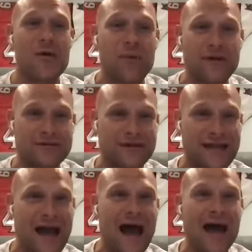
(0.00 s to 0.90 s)
but there's a
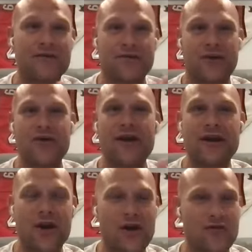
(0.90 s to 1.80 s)
lot of learning
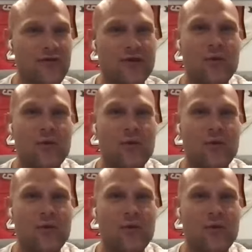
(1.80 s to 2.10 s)
curve, right?